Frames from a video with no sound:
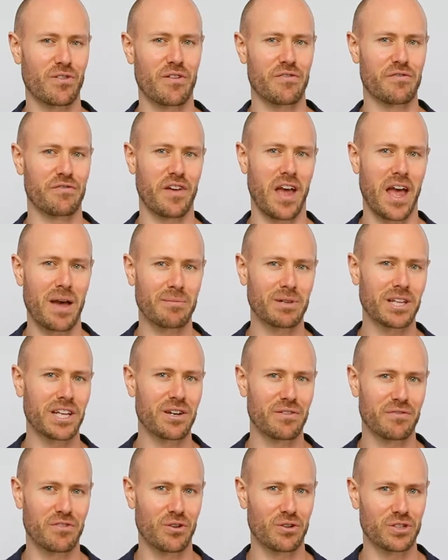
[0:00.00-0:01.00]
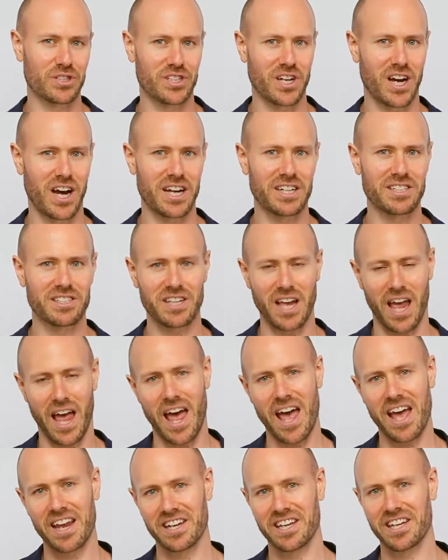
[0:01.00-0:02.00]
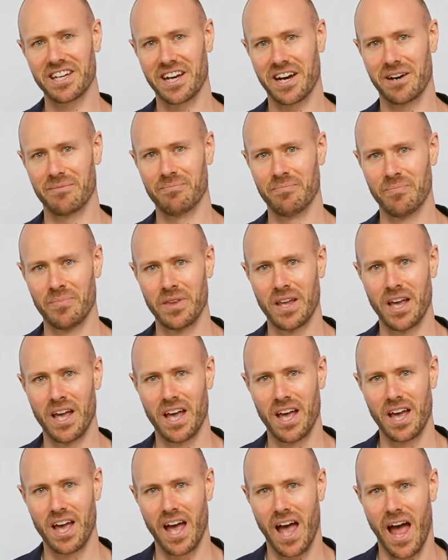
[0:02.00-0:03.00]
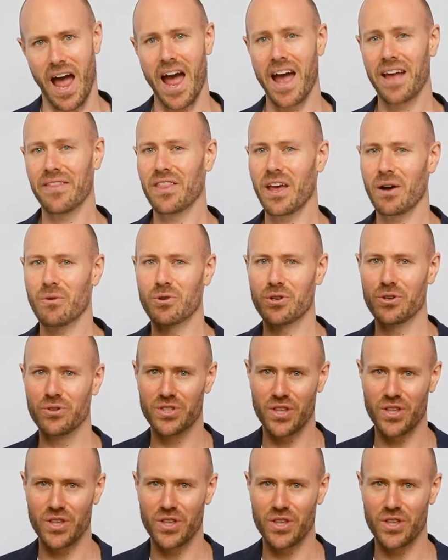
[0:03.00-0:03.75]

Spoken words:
a family of your size and income. And they will use